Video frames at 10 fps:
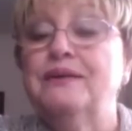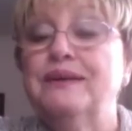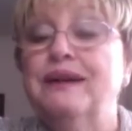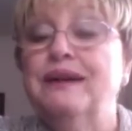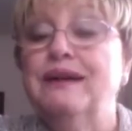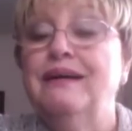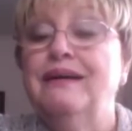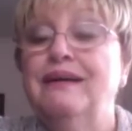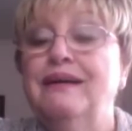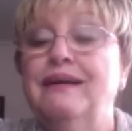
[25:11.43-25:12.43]
Yeah,
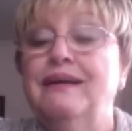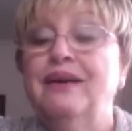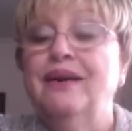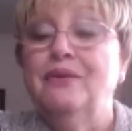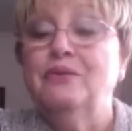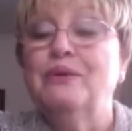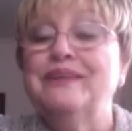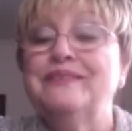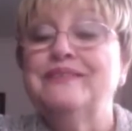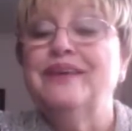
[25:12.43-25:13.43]
on
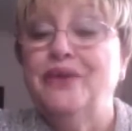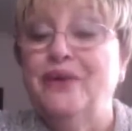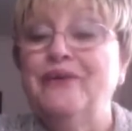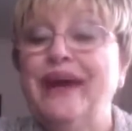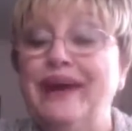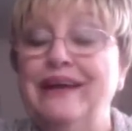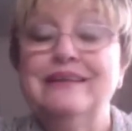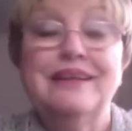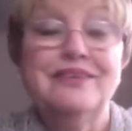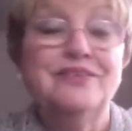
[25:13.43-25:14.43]
Wednesday. Okay,
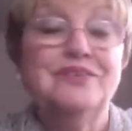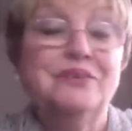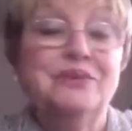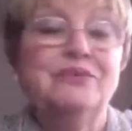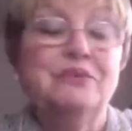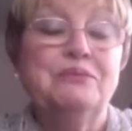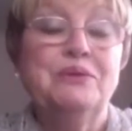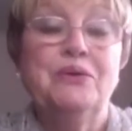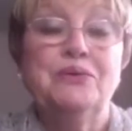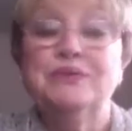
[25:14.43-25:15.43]
let's do it from the
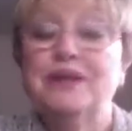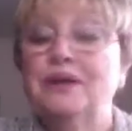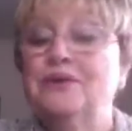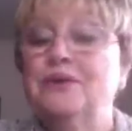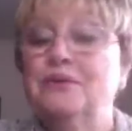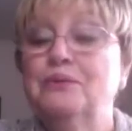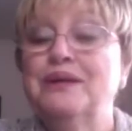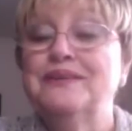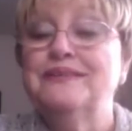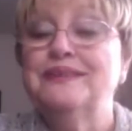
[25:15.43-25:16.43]
hotel on
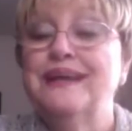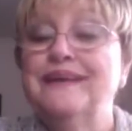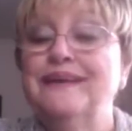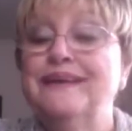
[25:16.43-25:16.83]
Wednesday.